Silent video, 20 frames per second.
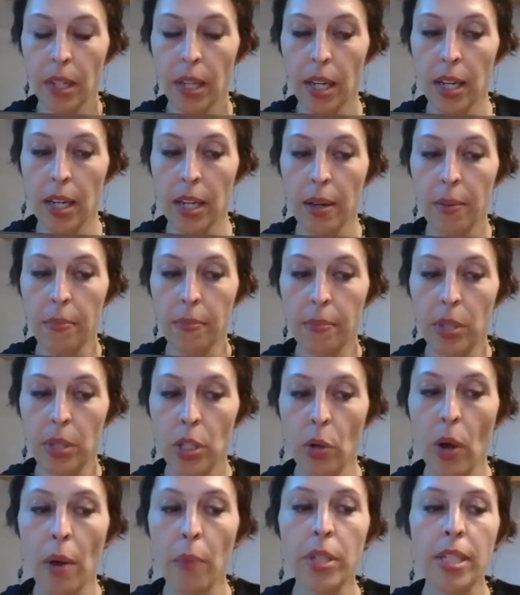Um, so
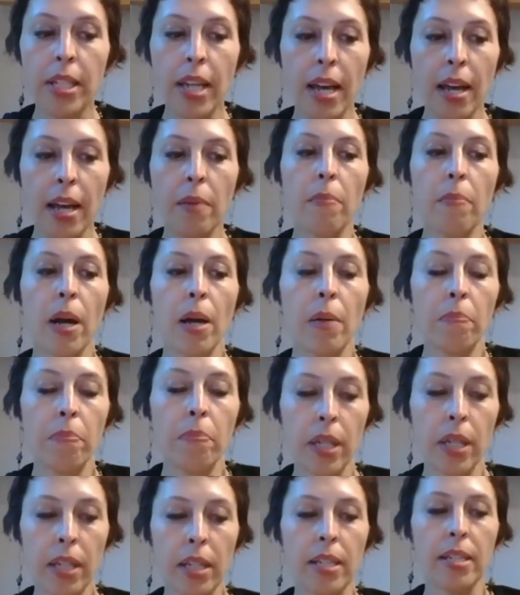I would say my
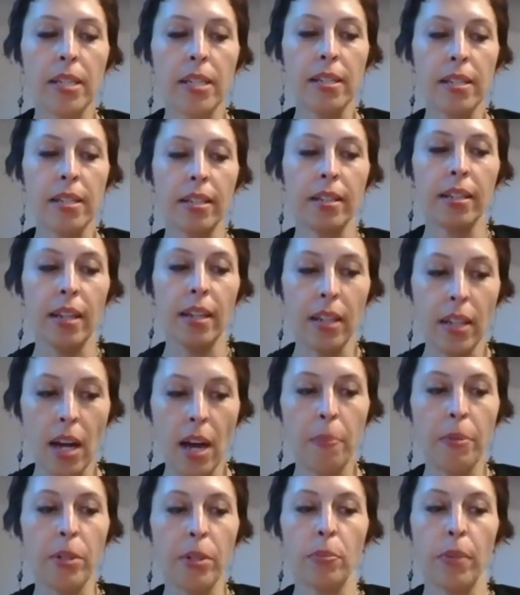biggest
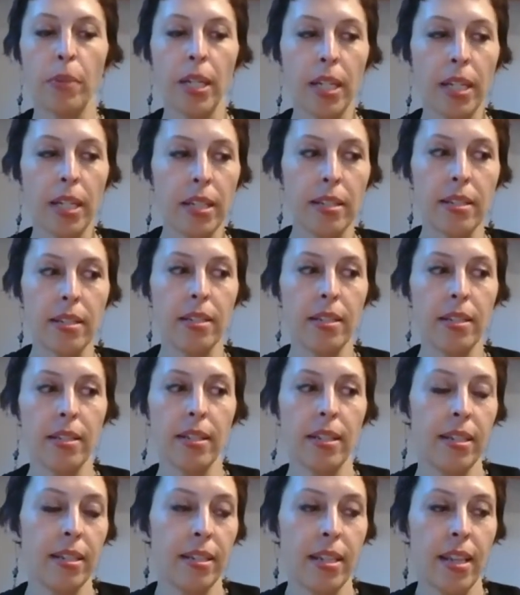accomplishment is
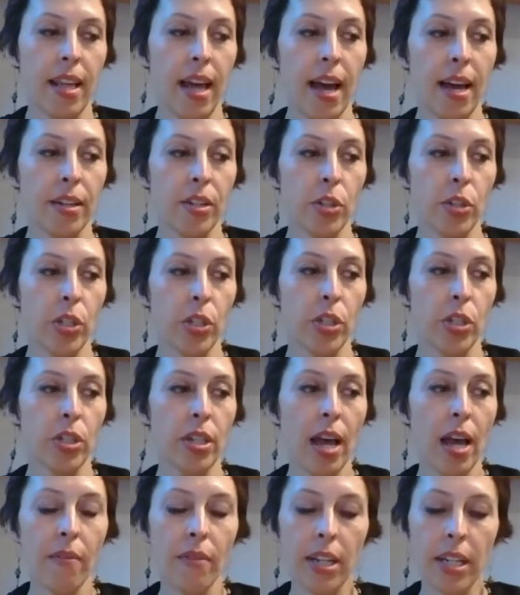is that just
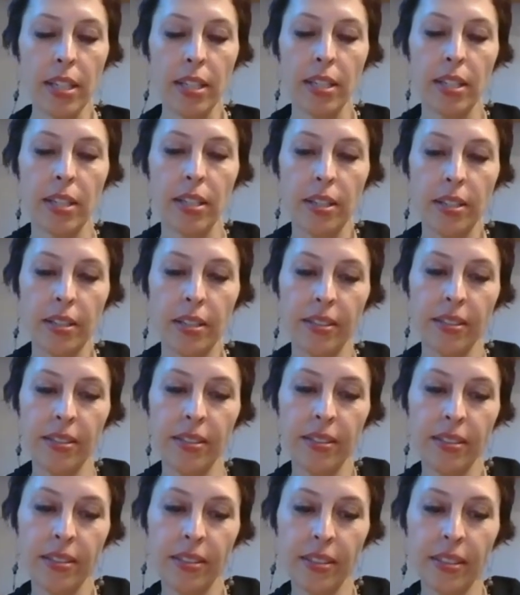having
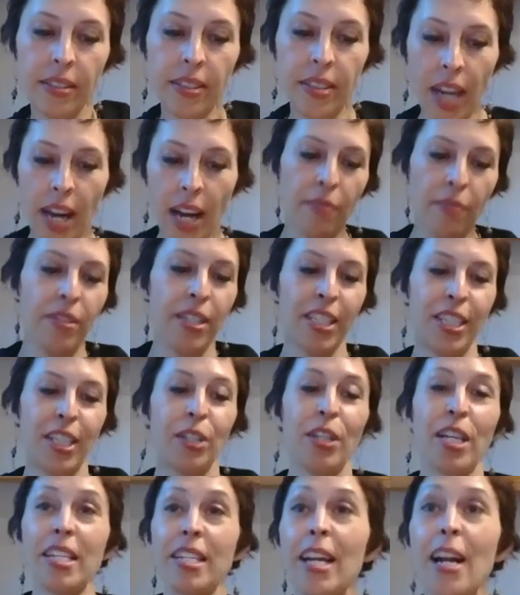dived into
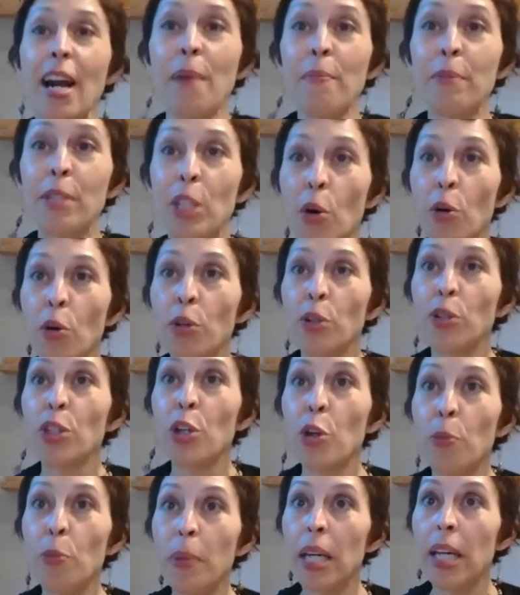this, and I'm a yeah. total
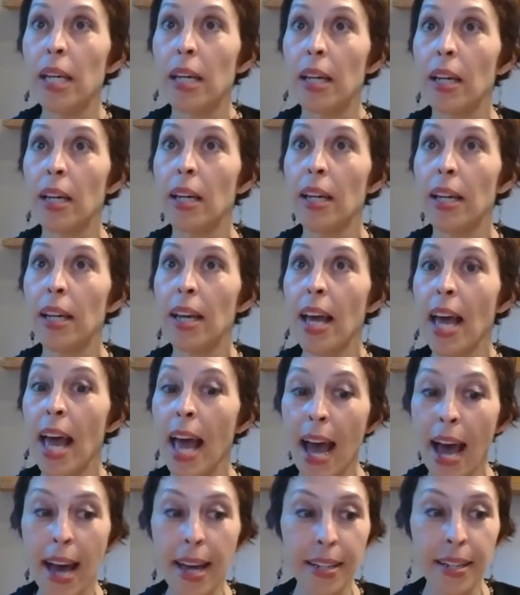newbie yeah.
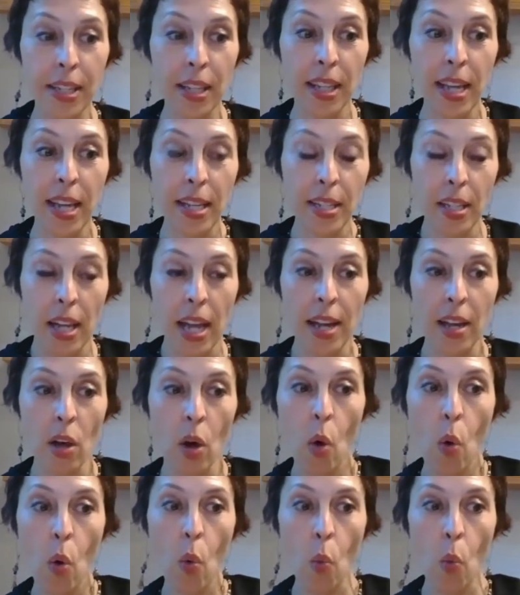at things like
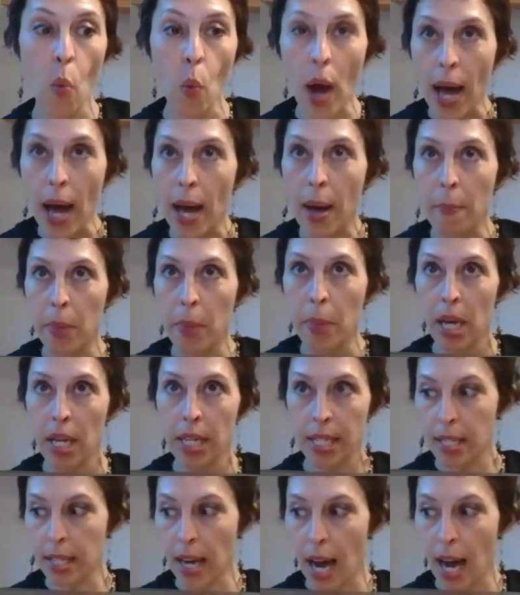
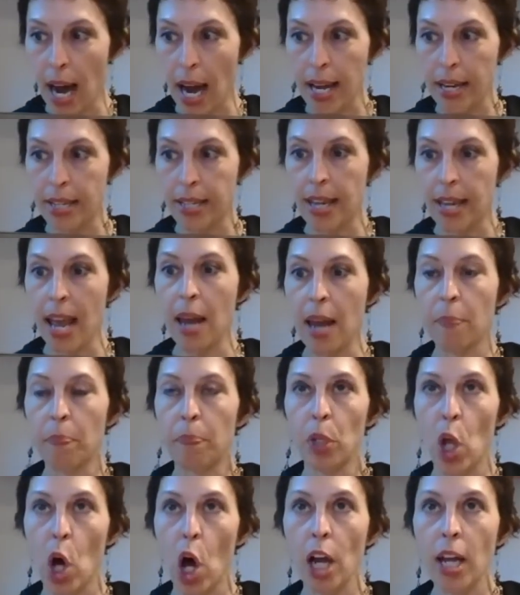websites and
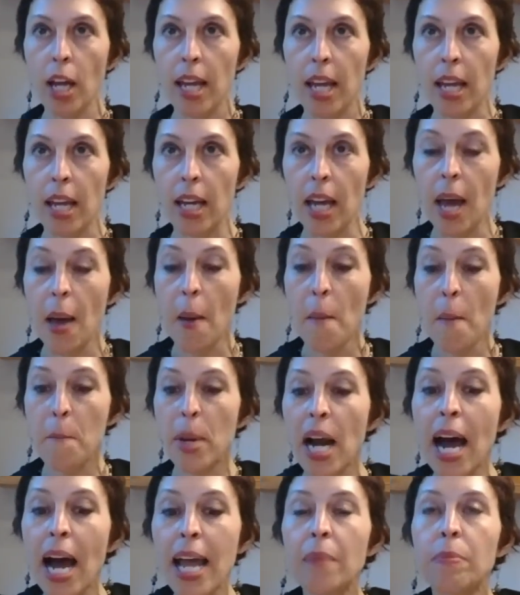blogging,
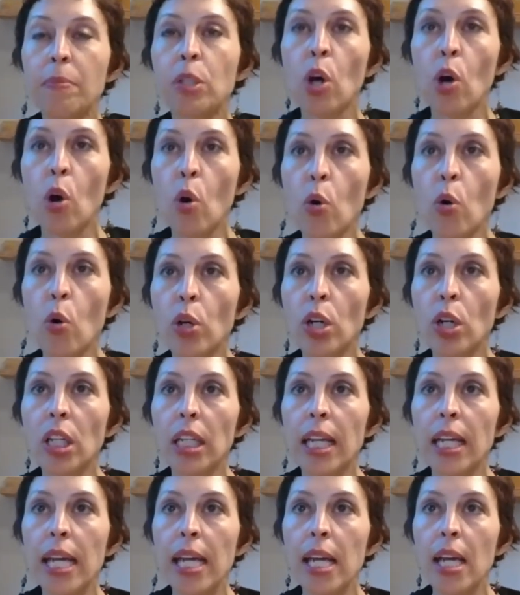but I am
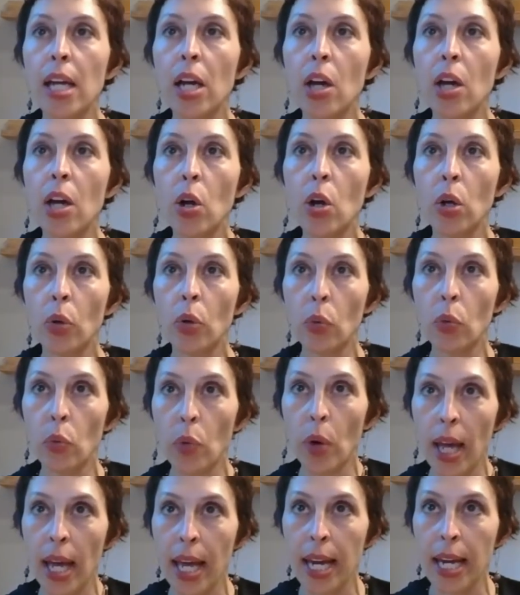totally
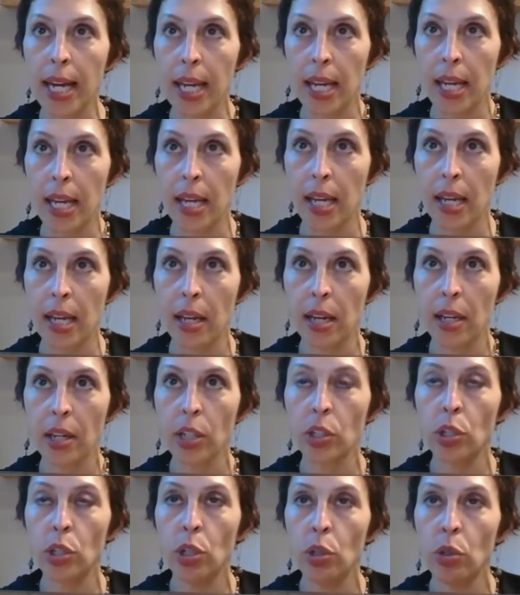ready
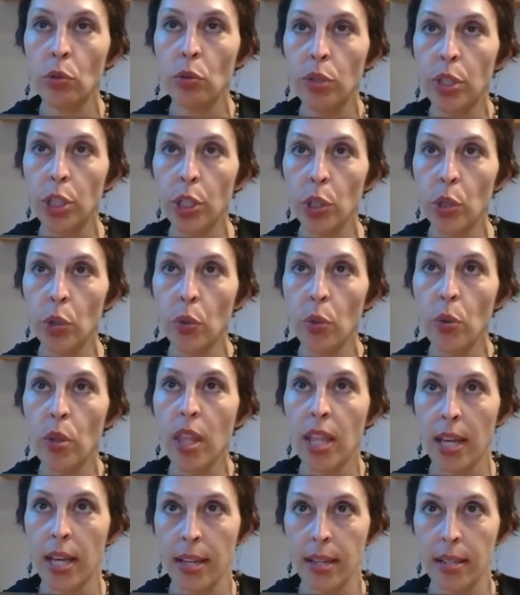to do
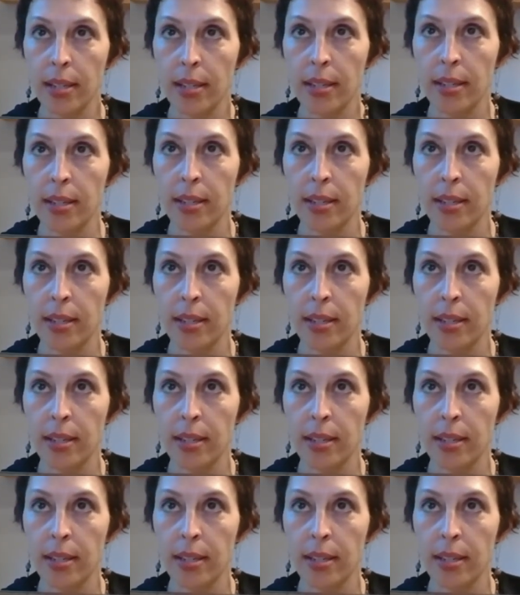this.